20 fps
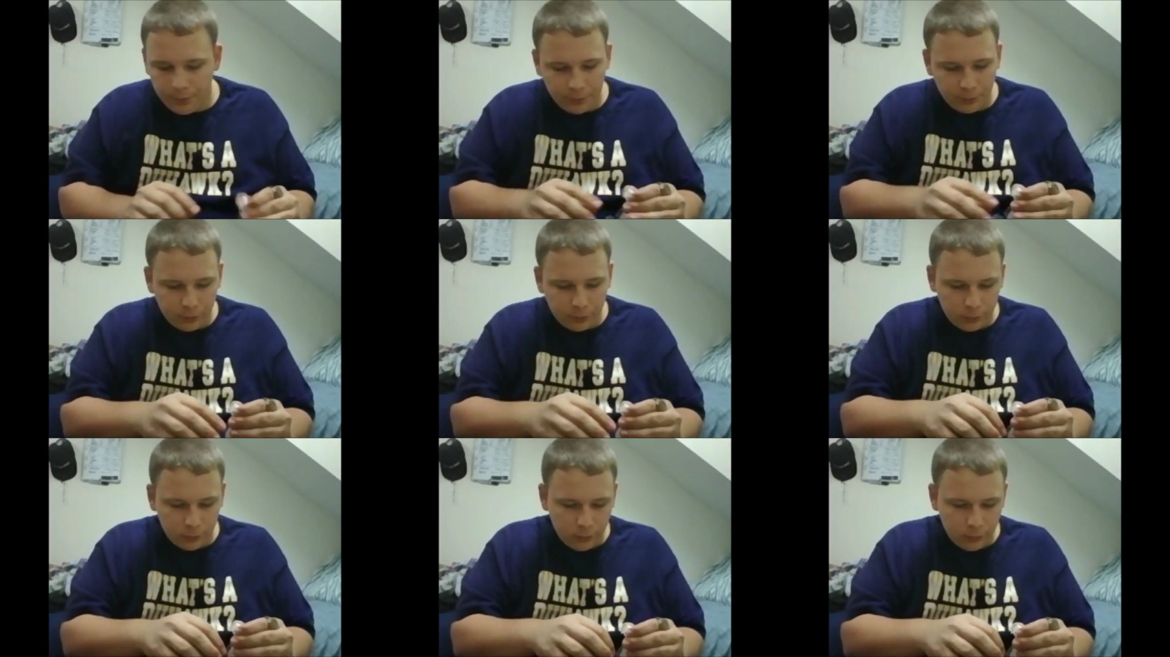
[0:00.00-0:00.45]

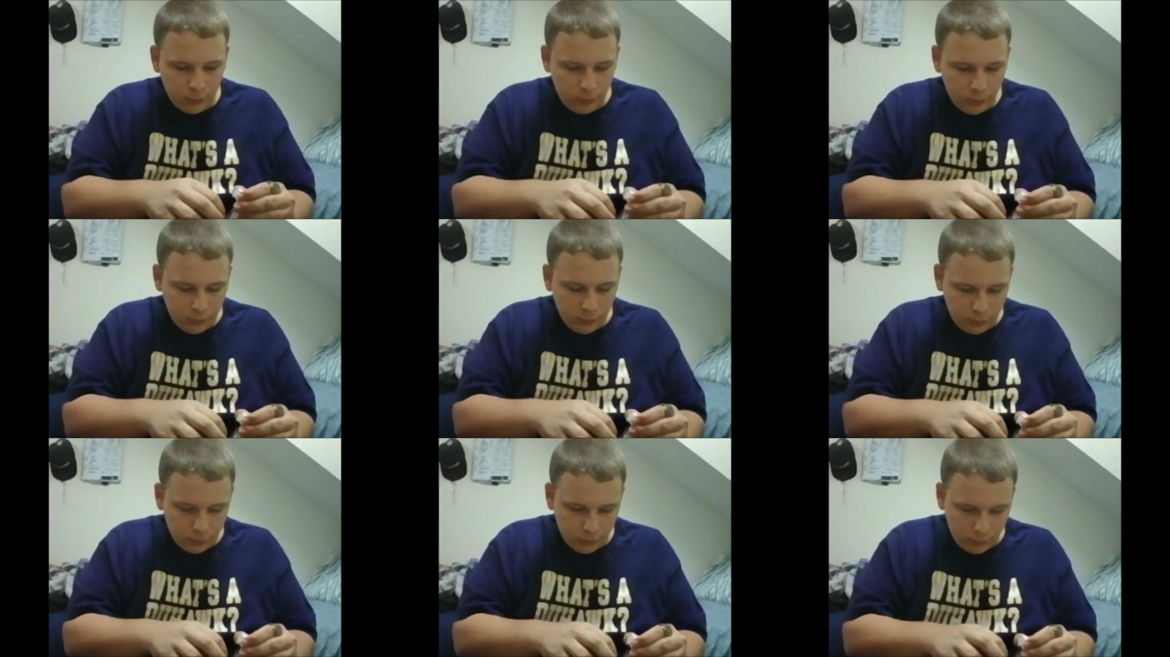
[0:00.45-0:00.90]

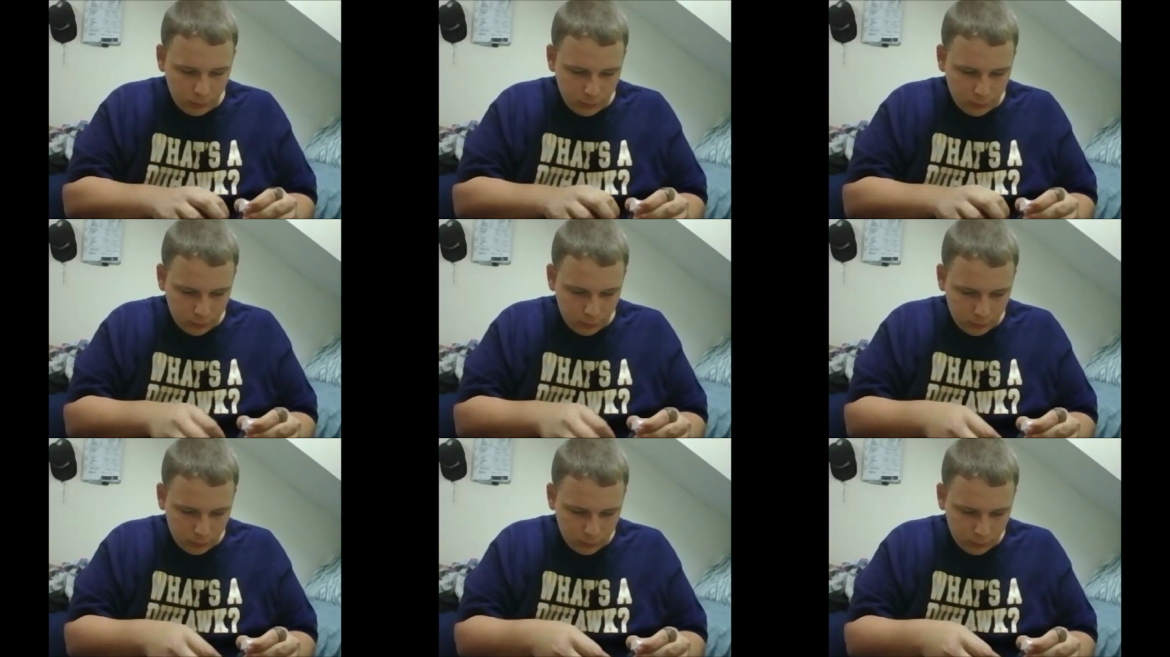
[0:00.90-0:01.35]

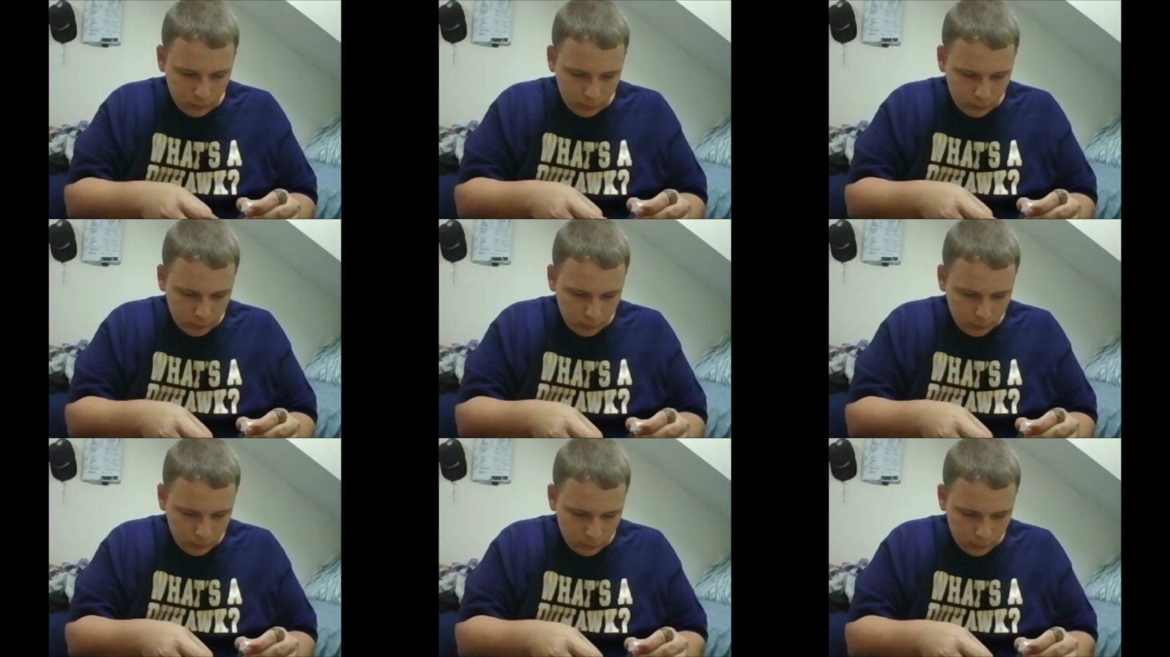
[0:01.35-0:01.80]

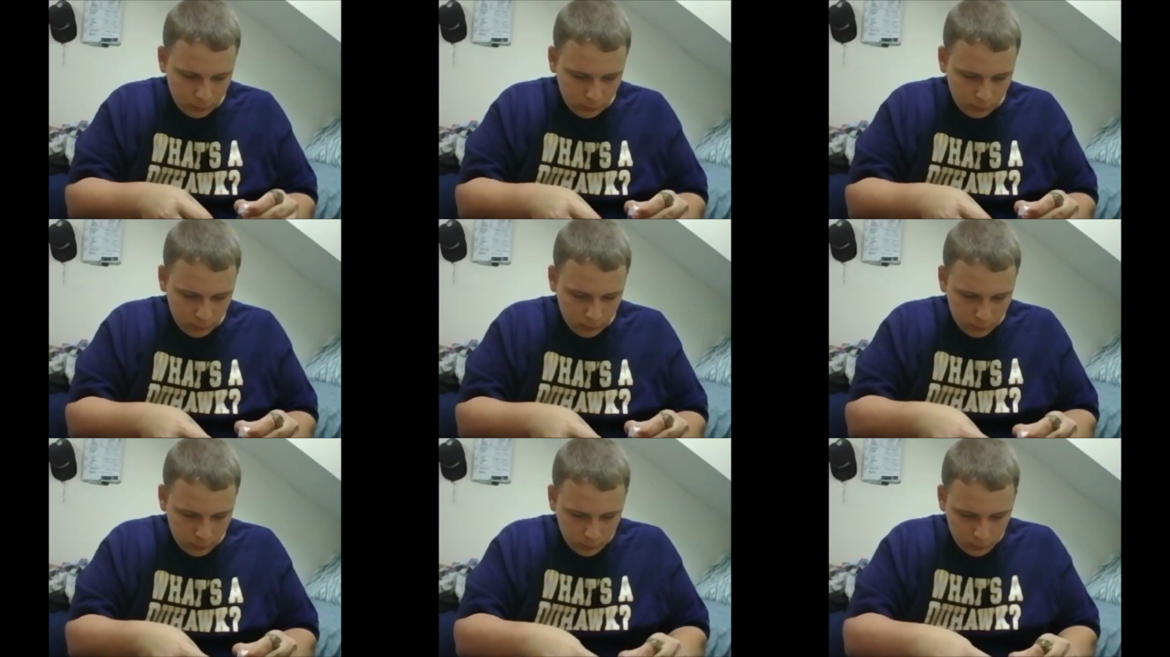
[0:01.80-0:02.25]

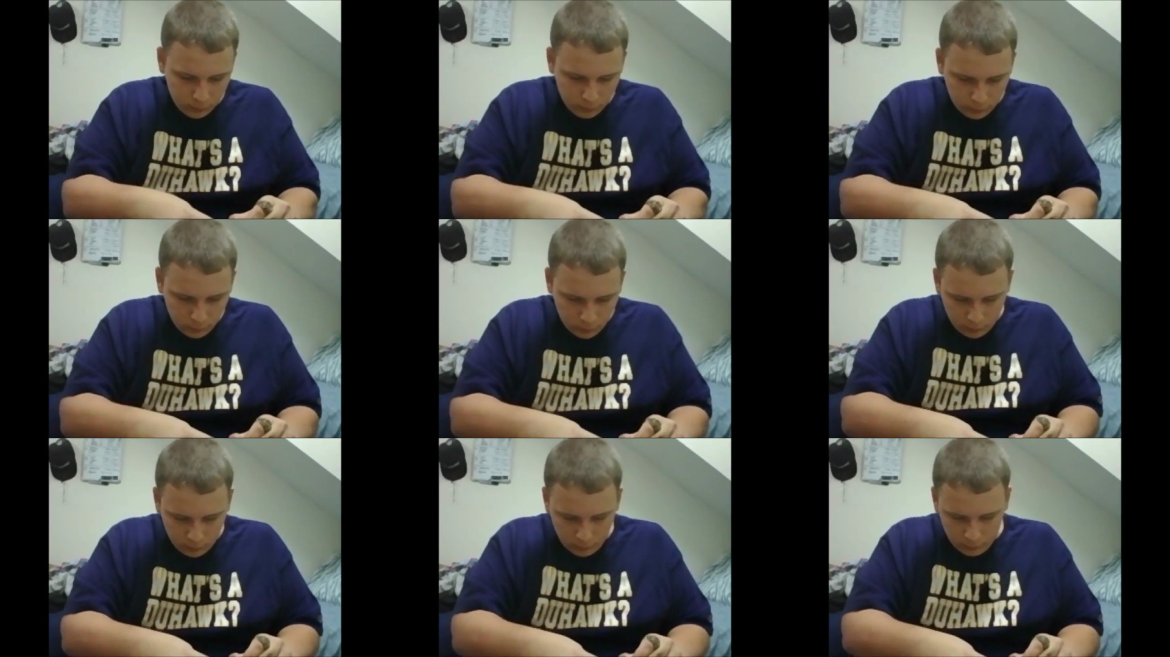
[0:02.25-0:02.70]

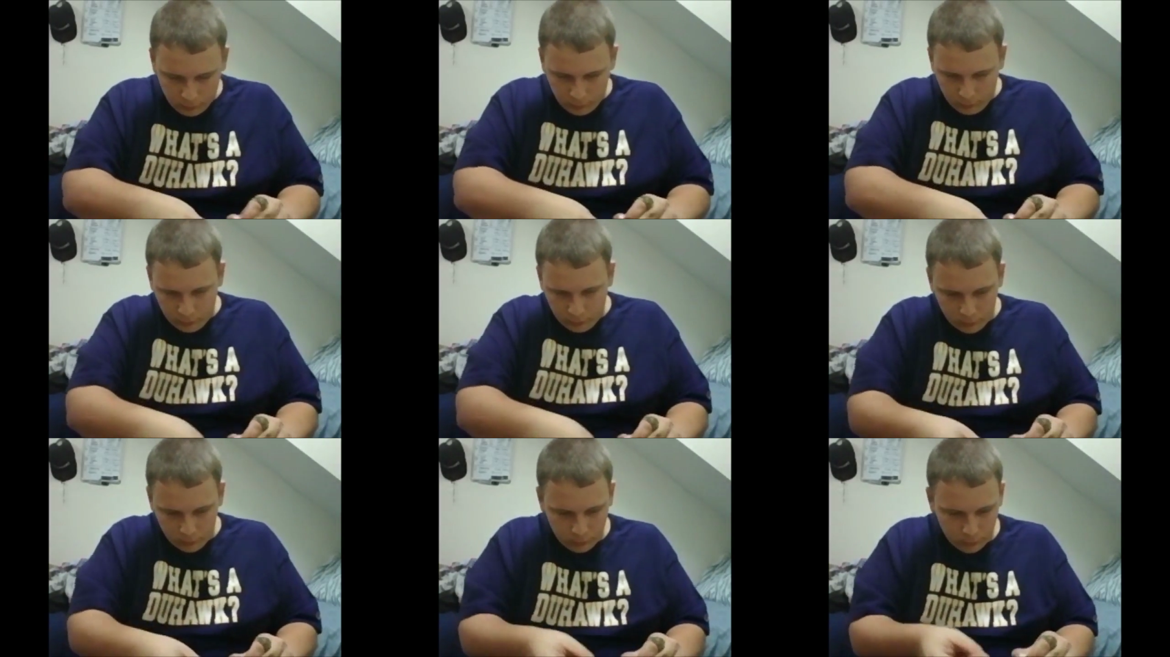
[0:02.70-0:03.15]

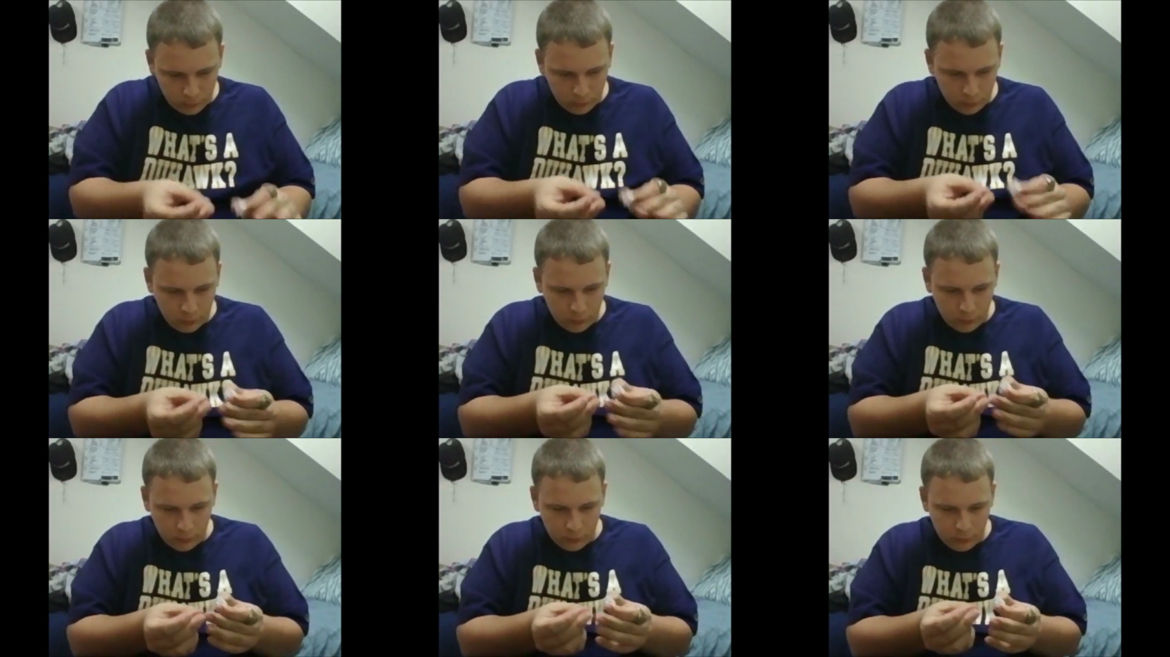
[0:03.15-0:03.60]

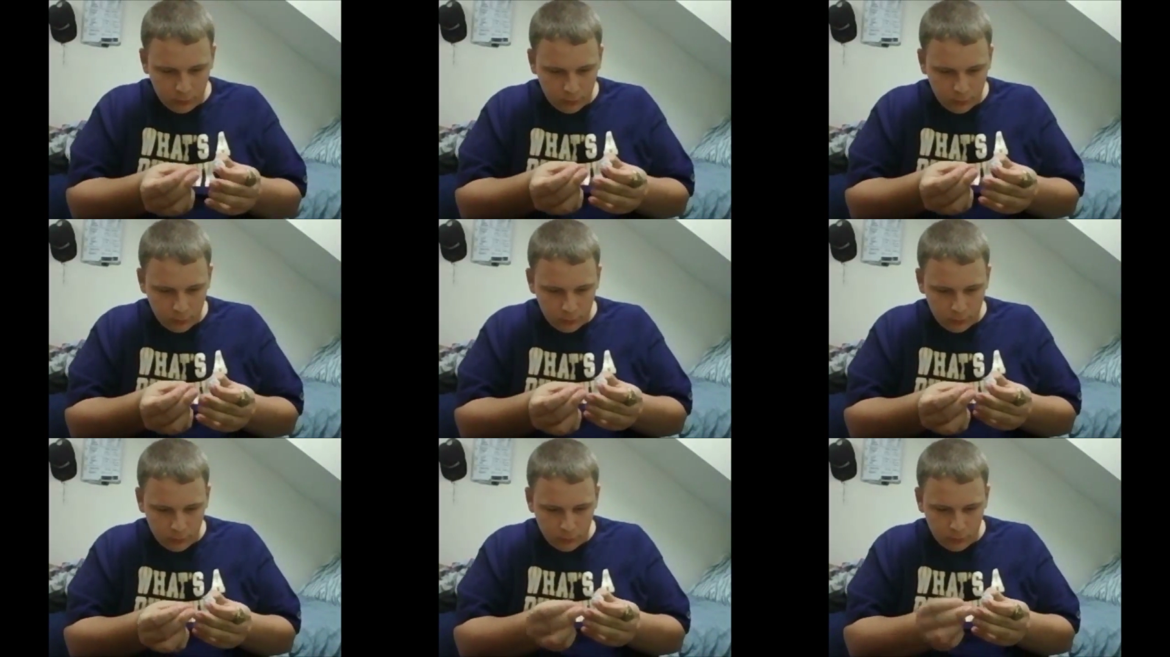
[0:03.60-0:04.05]

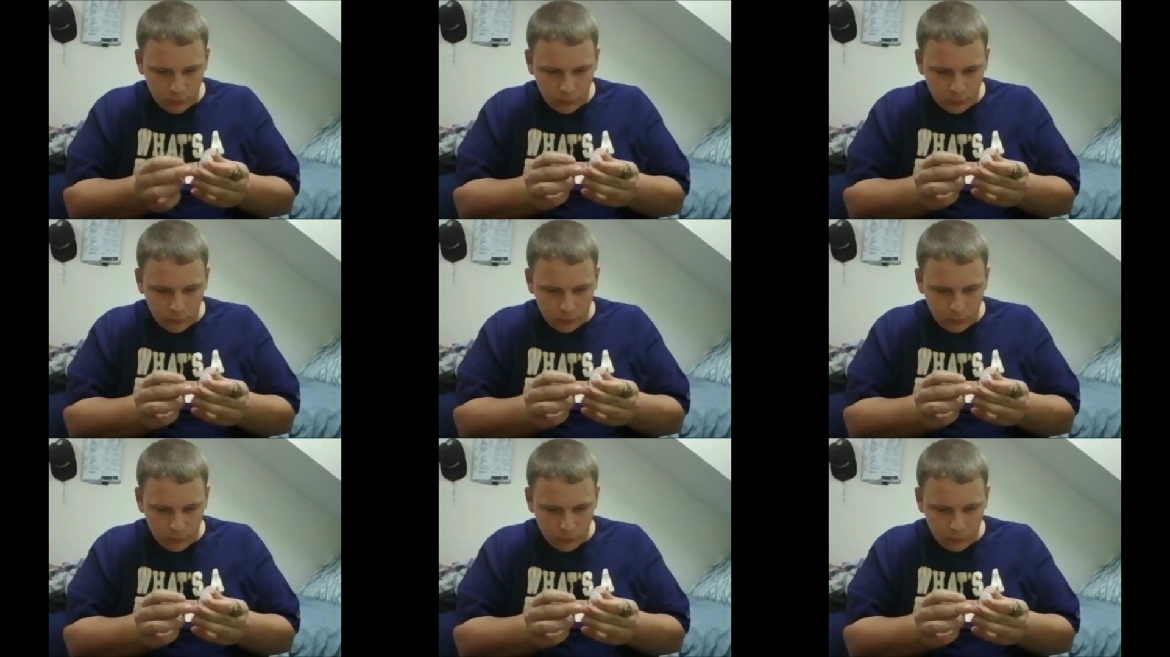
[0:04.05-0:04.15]
(no one is talking)